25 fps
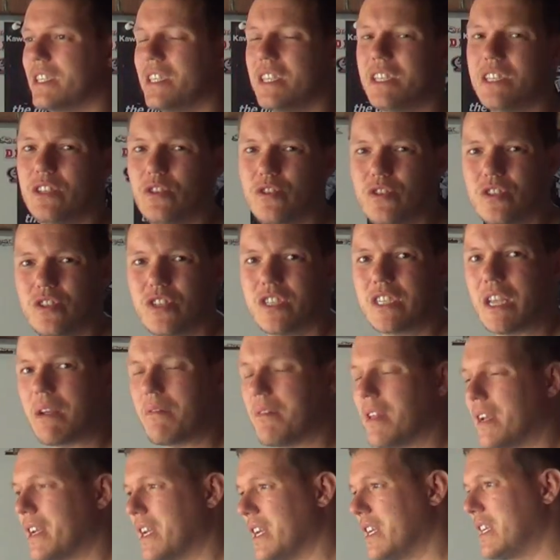This doesn't
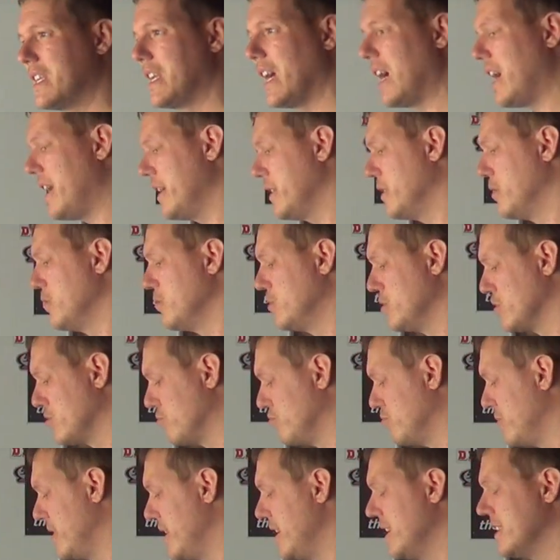sound like a guy who does
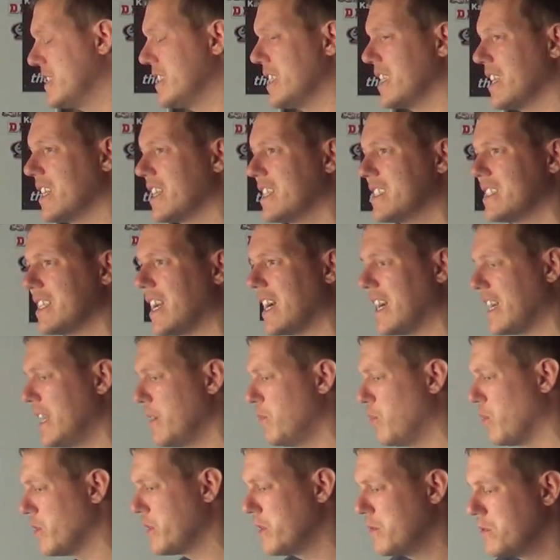racing
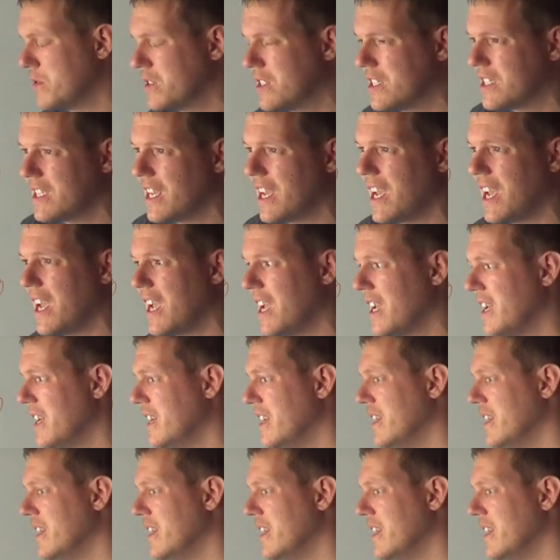exactly what he would say.